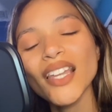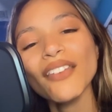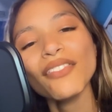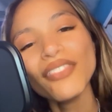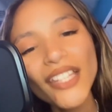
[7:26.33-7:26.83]

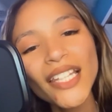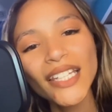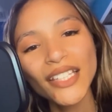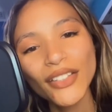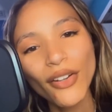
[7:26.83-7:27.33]
feel it
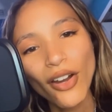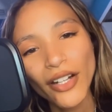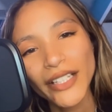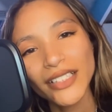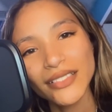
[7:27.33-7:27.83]
in your
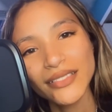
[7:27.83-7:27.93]
heart.